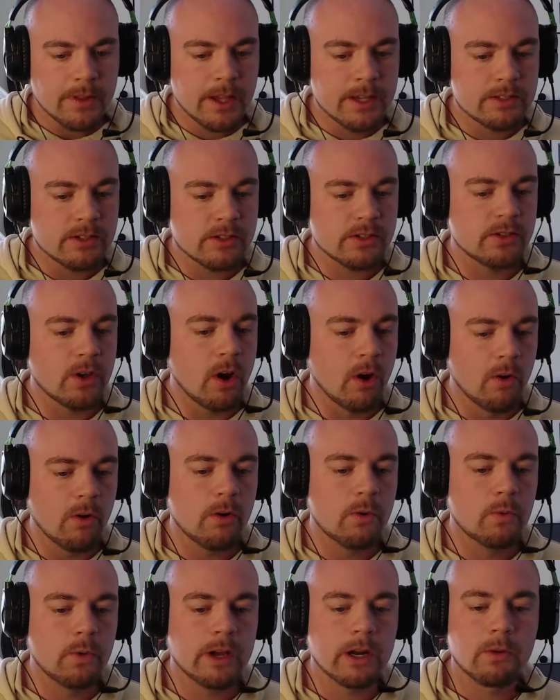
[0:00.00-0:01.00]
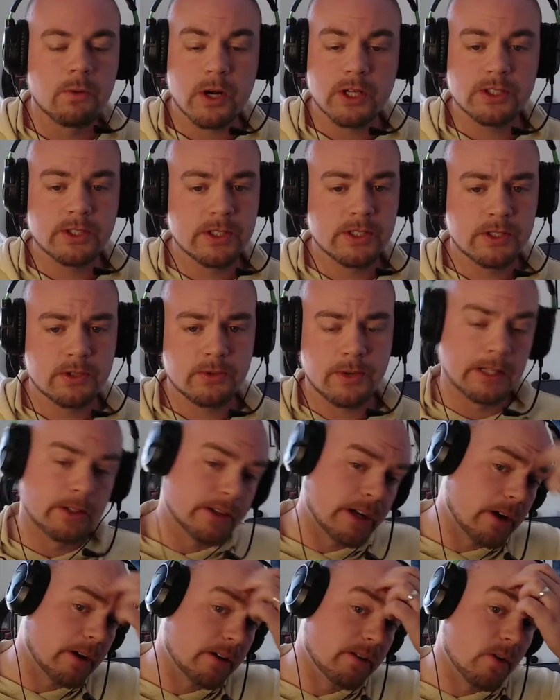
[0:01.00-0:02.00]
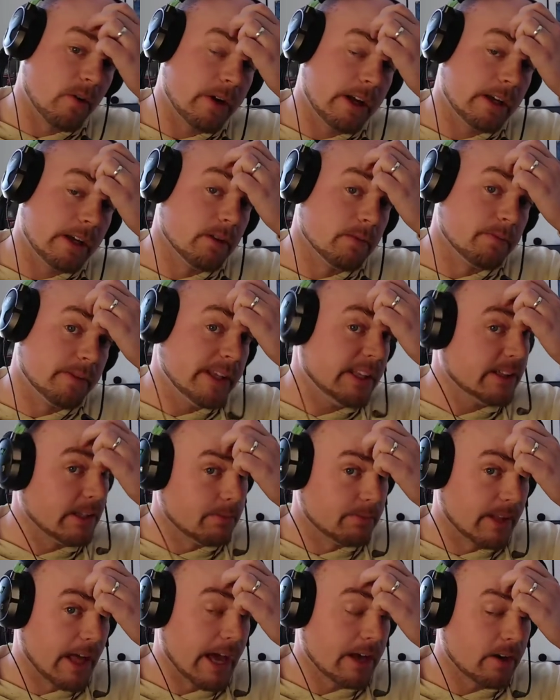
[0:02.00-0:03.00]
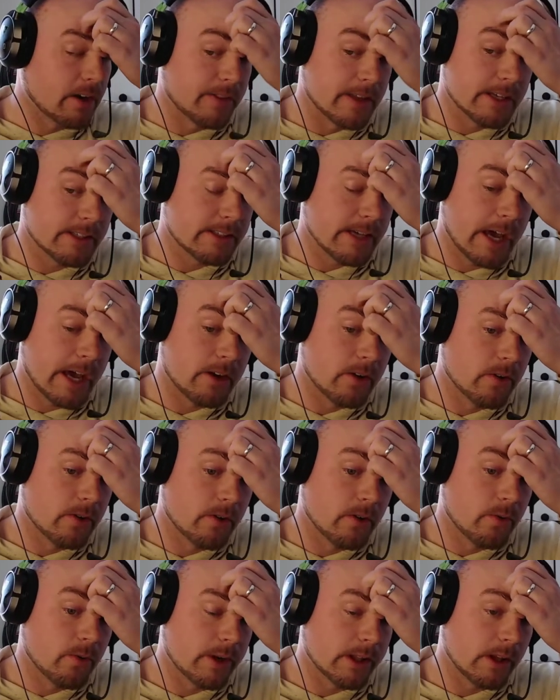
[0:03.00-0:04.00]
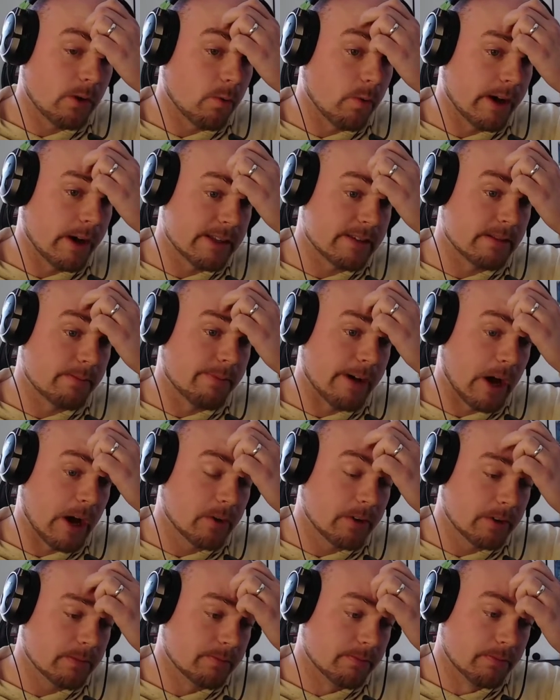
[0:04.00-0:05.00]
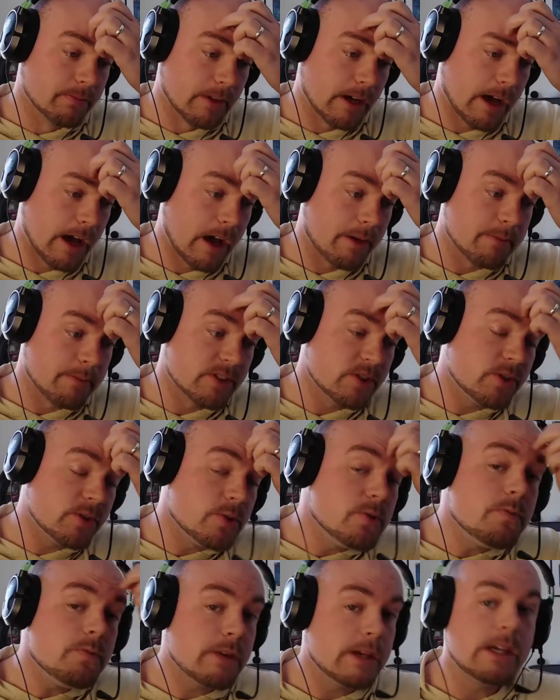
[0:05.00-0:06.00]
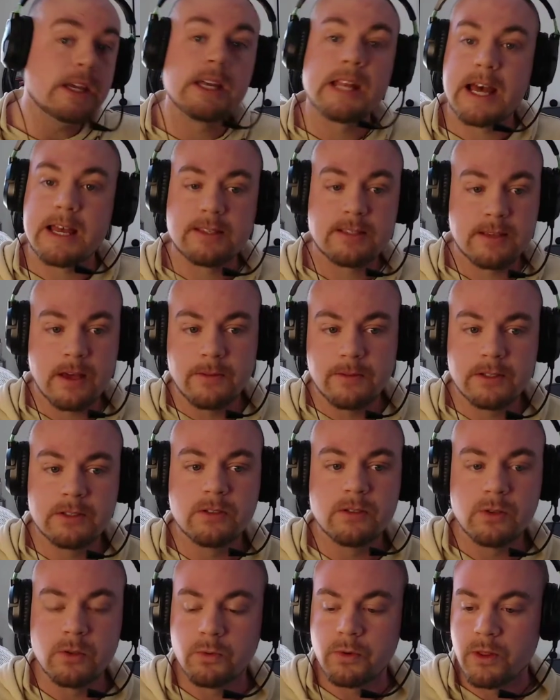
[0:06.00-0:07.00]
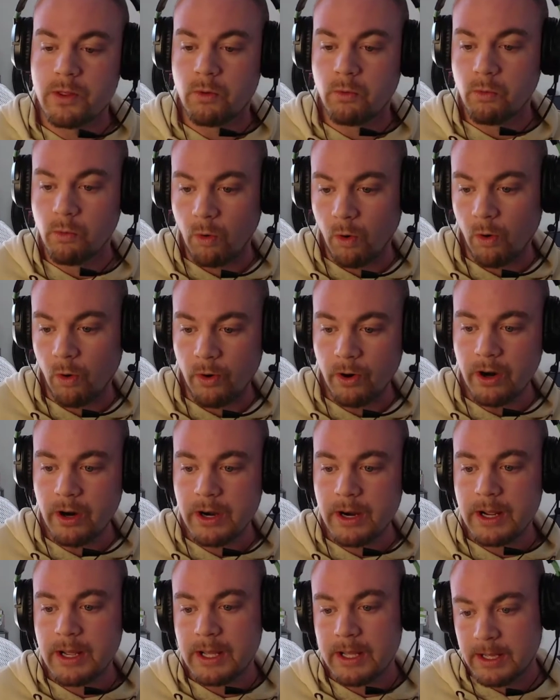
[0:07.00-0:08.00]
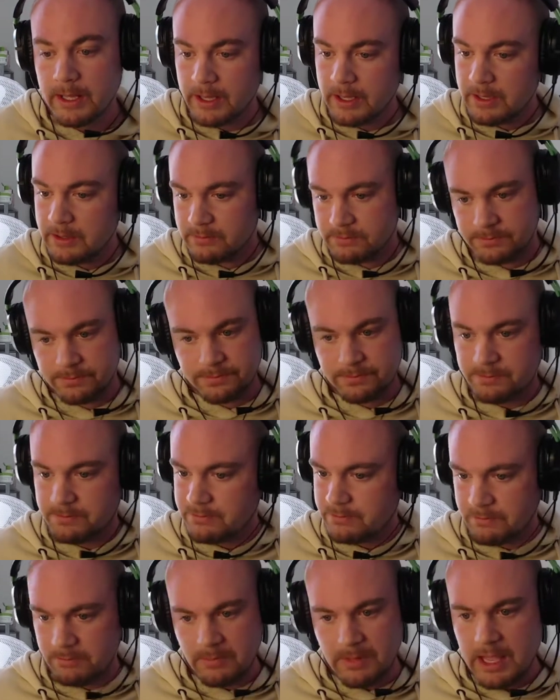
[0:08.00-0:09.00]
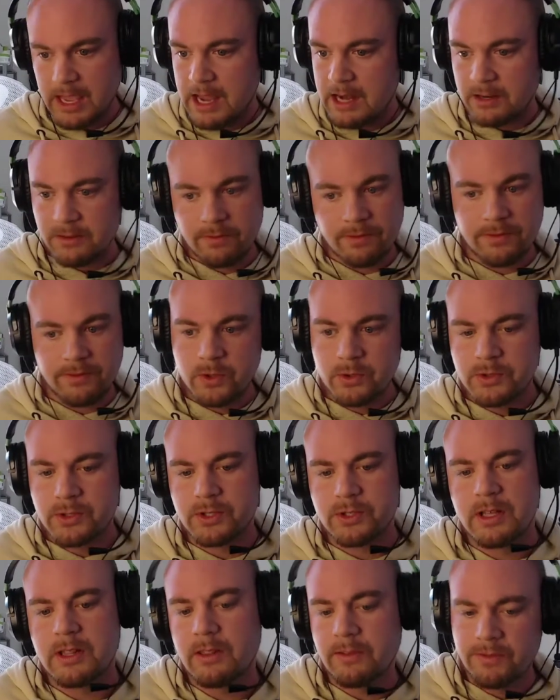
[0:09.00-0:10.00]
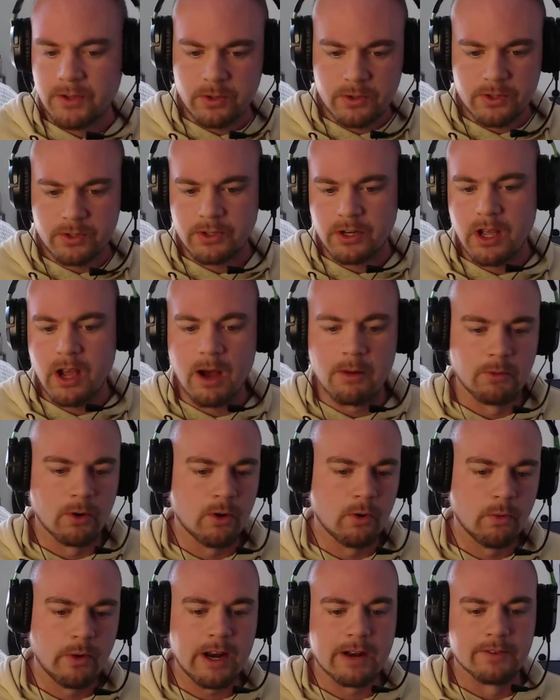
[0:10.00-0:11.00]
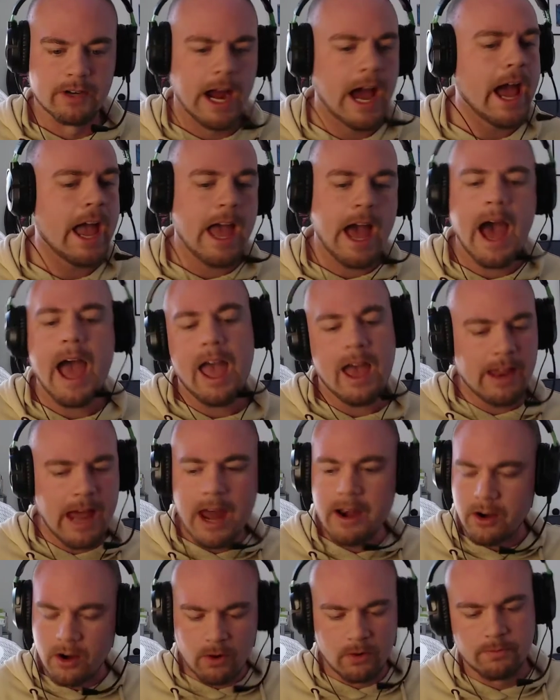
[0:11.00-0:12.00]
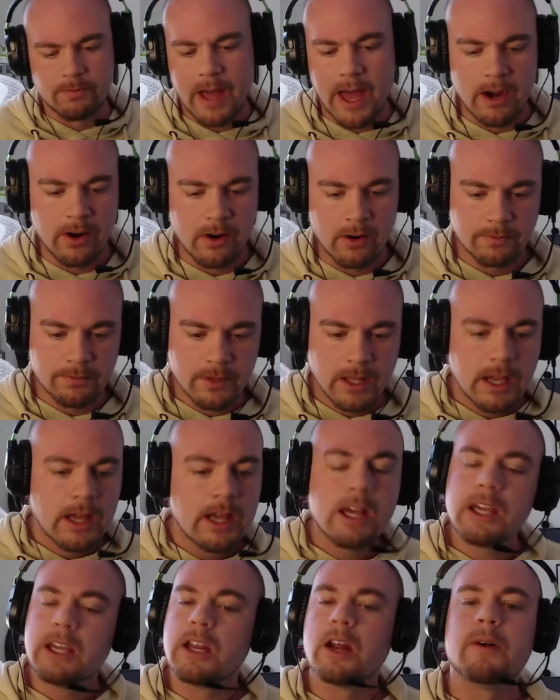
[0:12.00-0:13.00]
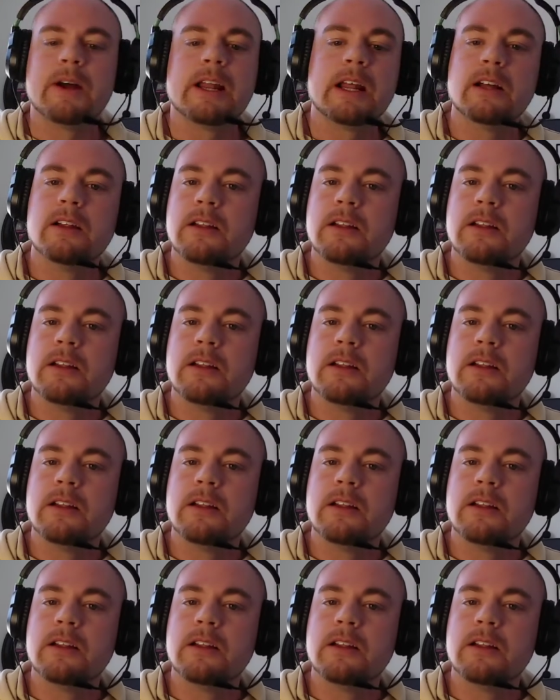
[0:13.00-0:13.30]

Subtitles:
So, we're gonna watch this trailer, and I'm going completely blind on this. I don't know really what it's about. I'm assuming it has something to do with war in the future to come, or whatever. I don't know. You know what?